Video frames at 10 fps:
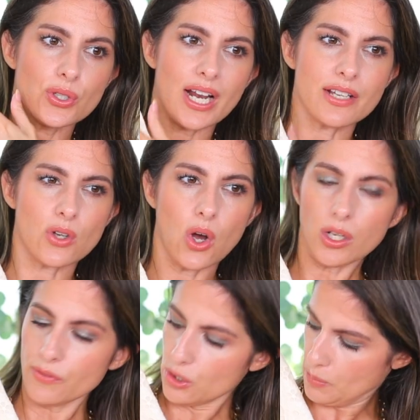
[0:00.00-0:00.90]
it has
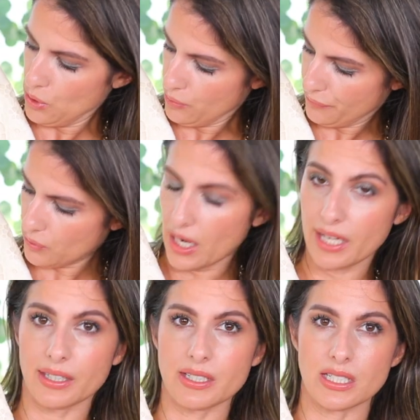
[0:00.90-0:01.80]
all of this beautiful
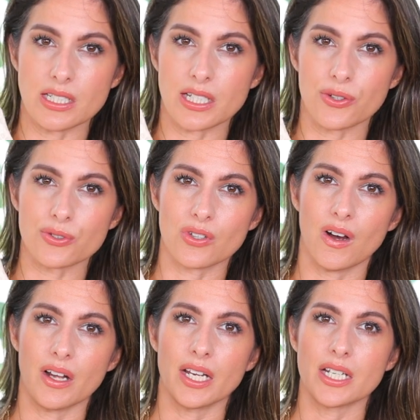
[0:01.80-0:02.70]
eyelet details
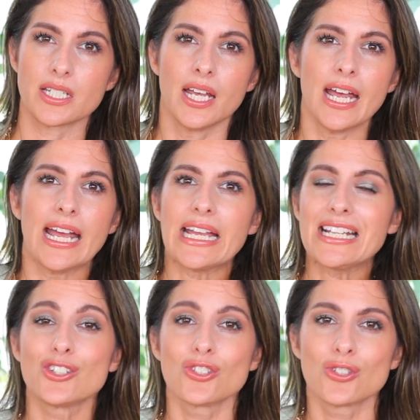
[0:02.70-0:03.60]
on it.
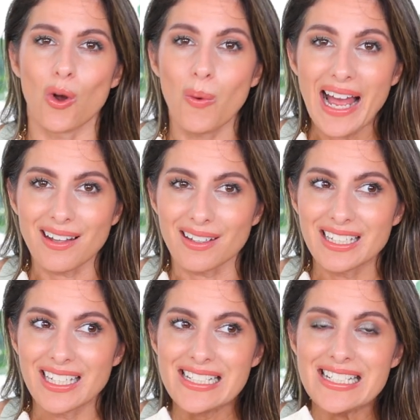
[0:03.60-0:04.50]
It's so
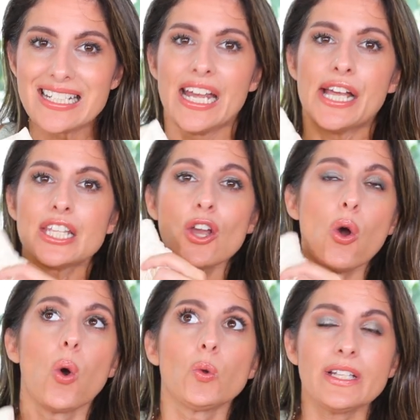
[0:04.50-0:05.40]
elegant. The
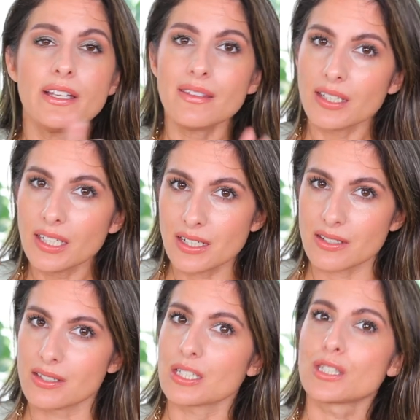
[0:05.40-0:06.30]
only thing
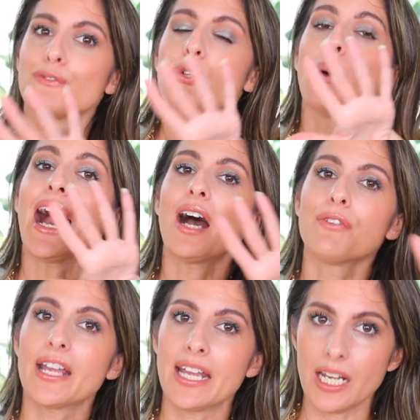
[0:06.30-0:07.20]
is, is if you have
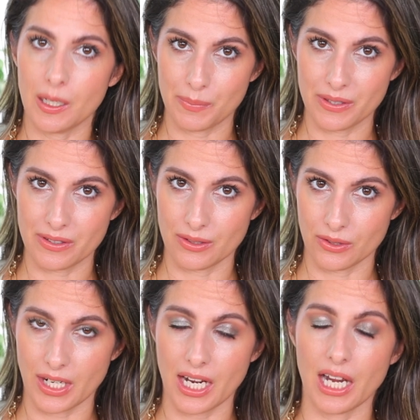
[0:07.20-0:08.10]
hips,
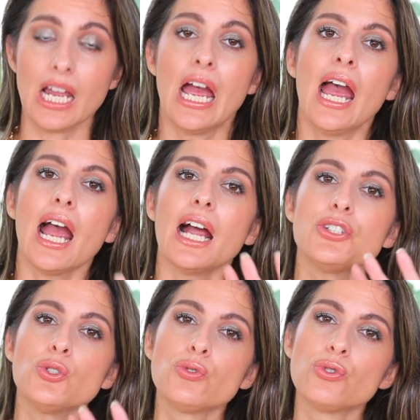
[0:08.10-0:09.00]
okay,
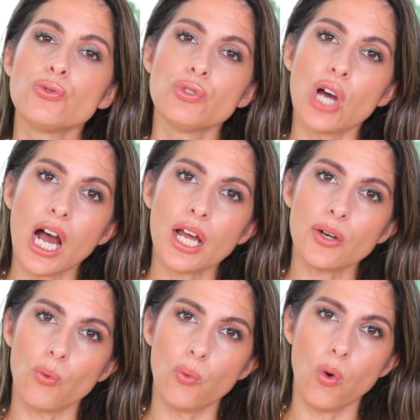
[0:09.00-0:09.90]
and you do
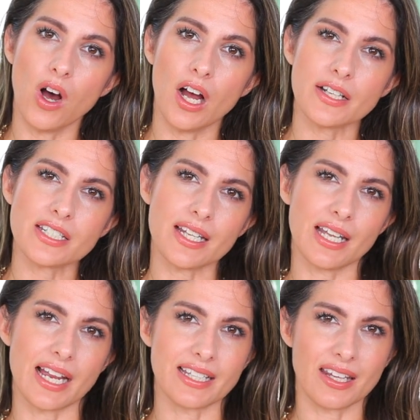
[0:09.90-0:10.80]
not want
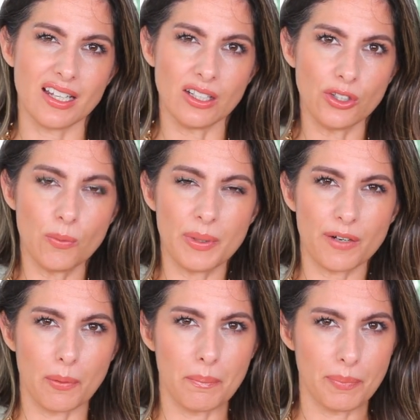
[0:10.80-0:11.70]
like the little bit
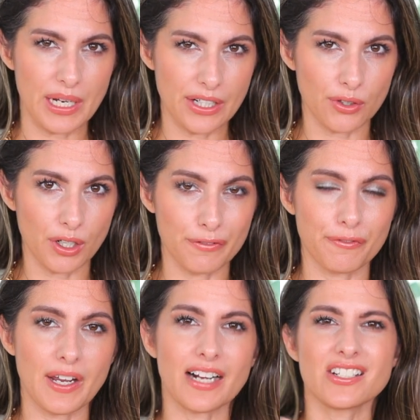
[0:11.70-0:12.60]
of a bigger
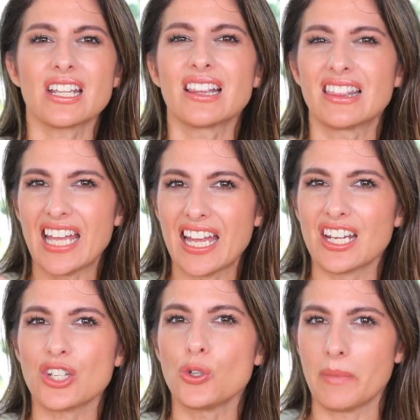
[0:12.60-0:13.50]
effect, then
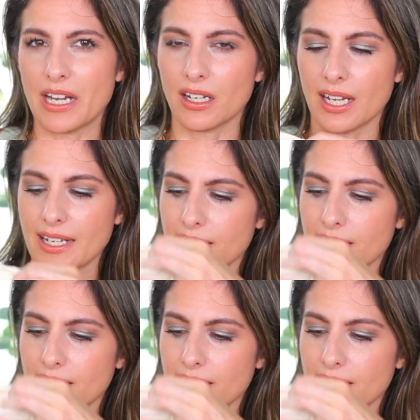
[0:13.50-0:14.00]
you may not like